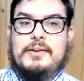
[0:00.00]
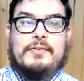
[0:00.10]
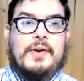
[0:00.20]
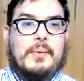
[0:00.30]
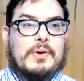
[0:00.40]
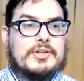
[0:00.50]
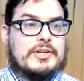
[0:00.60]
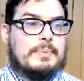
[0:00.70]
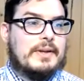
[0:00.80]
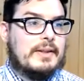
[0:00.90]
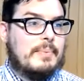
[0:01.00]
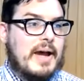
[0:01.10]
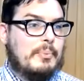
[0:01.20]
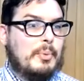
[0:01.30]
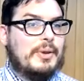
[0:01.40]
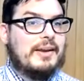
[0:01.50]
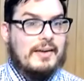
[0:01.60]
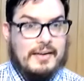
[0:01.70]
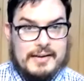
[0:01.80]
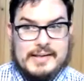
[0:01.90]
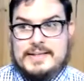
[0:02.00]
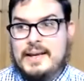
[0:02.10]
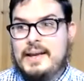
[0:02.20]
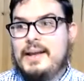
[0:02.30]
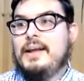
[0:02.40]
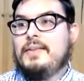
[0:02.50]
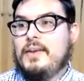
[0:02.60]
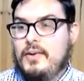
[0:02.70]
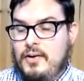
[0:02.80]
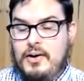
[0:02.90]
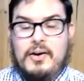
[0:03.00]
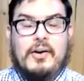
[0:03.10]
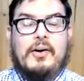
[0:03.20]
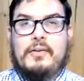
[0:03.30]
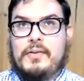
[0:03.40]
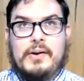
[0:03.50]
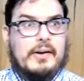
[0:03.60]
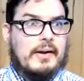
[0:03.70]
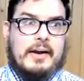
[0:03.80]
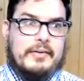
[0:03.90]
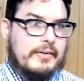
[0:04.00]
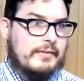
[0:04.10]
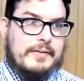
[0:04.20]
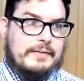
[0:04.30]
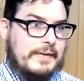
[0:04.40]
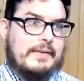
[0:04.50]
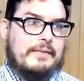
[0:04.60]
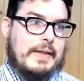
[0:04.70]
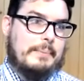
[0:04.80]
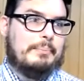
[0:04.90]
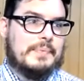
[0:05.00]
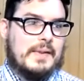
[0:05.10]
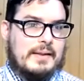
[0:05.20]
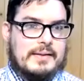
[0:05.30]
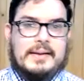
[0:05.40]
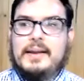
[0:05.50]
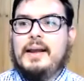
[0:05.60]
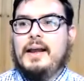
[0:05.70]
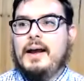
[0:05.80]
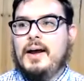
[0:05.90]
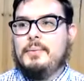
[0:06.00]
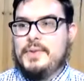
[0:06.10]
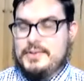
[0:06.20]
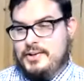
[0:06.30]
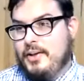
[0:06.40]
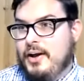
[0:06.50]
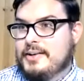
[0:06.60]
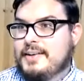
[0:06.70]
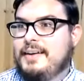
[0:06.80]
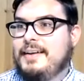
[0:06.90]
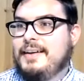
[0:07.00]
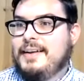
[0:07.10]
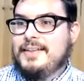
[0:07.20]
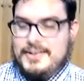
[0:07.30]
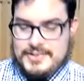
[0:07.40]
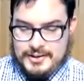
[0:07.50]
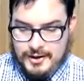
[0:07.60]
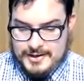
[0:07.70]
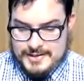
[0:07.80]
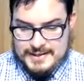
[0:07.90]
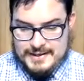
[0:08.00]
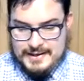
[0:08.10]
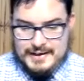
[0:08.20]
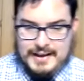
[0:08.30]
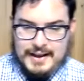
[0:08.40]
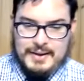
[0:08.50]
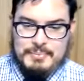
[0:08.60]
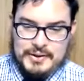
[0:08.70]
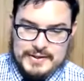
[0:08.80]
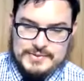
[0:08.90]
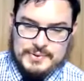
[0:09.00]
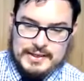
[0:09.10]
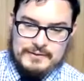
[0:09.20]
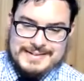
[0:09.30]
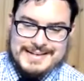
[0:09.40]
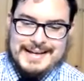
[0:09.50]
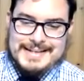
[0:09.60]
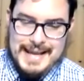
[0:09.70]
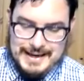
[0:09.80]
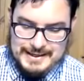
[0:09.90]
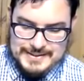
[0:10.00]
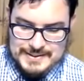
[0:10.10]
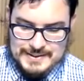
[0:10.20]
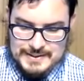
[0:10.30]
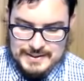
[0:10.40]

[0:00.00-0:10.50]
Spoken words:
of worship in the Bible because there are over 150 of them. There's a lot. There's a lot. But this will give us a taste.